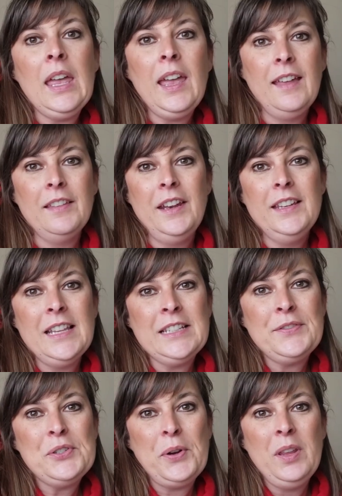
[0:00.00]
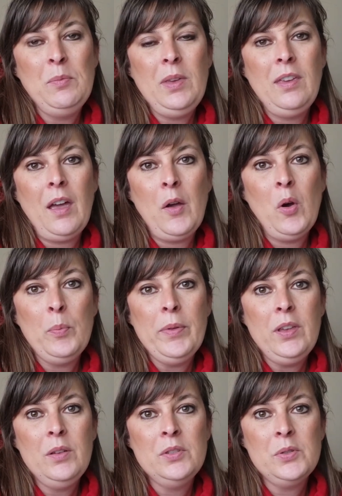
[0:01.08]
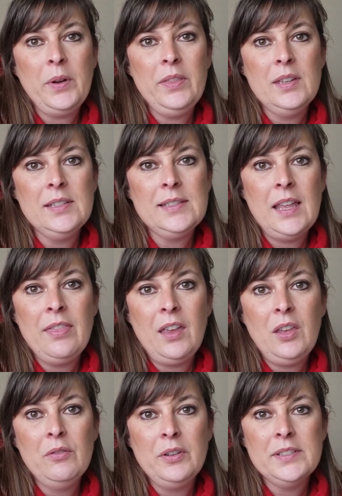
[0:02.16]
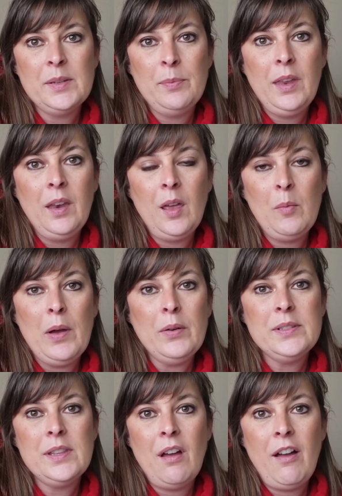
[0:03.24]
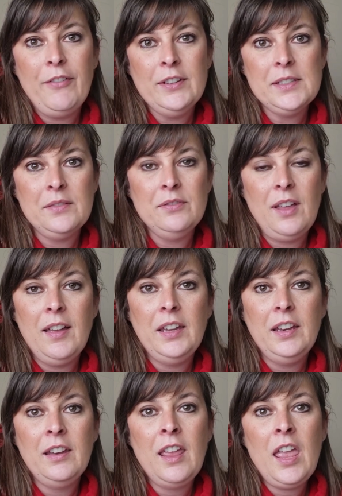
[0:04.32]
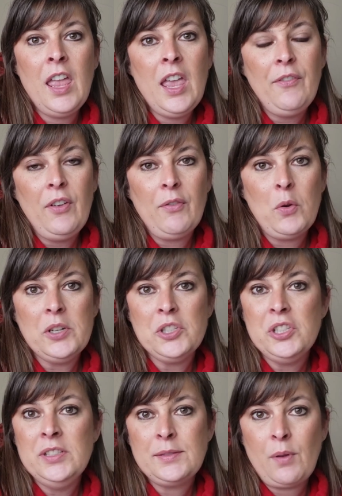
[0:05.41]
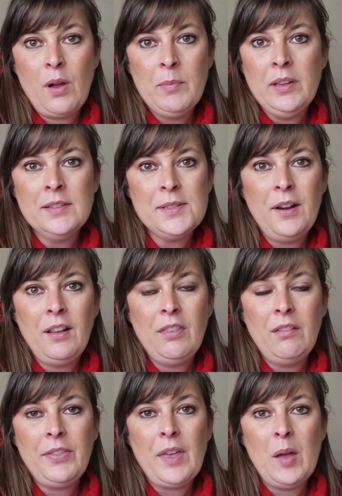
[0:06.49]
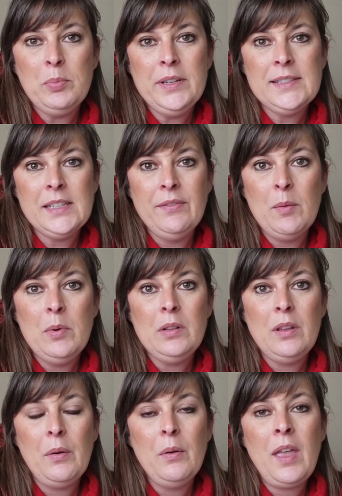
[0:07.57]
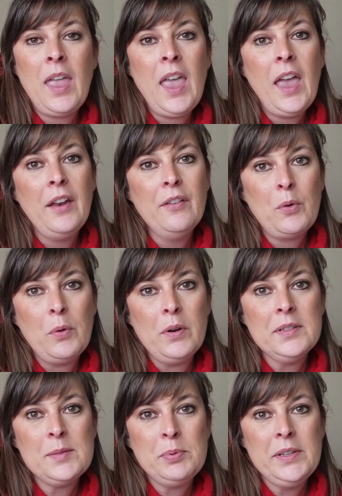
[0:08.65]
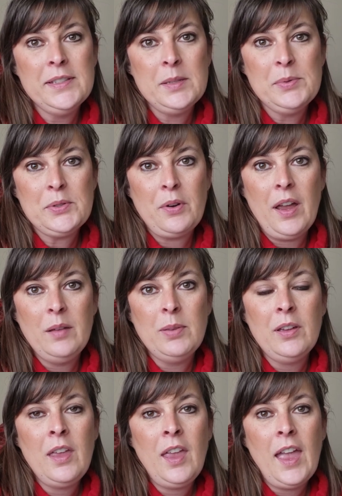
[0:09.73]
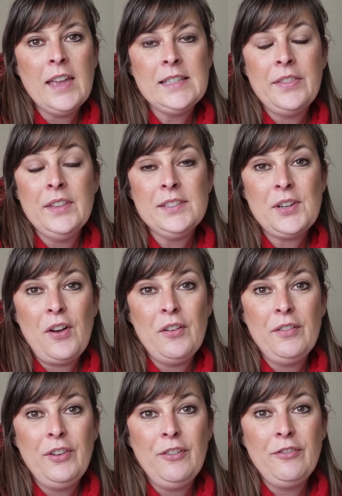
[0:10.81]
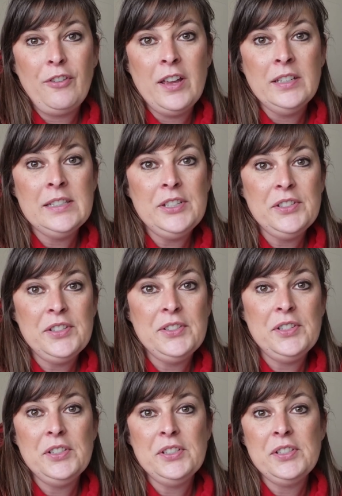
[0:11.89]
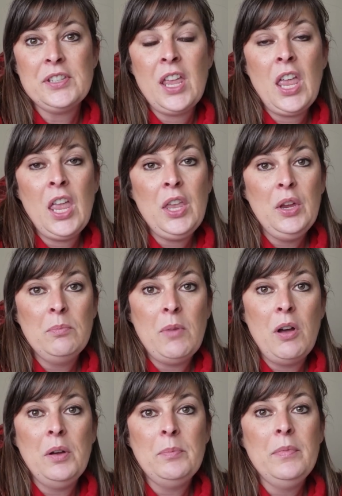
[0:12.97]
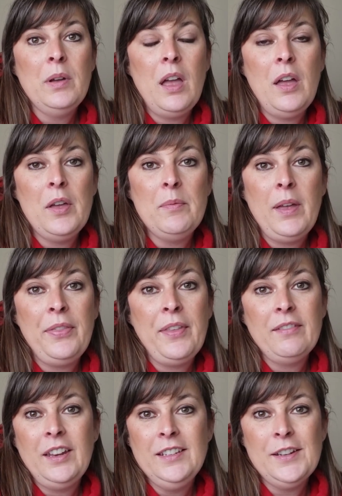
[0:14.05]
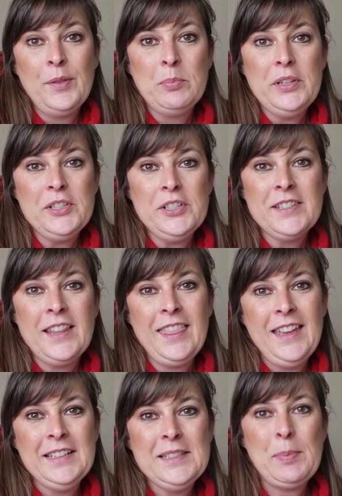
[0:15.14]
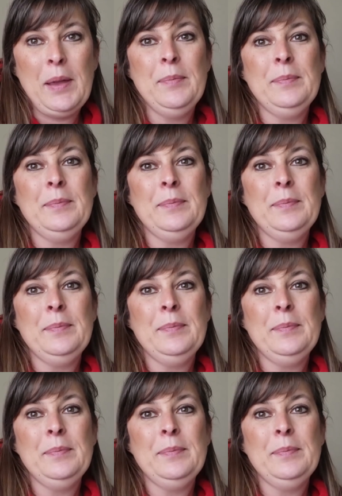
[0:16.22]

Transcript: Hey, ladies, thanks for joining me. I hope that you enjoyed this and that you learned something about the offensive line. If you have questions, comments, or anything like that, please leave them below. And of course, please subscribe and send this to all of your friends, your sisters, your mom, and that lady down the bleachers. Thanks. Bye.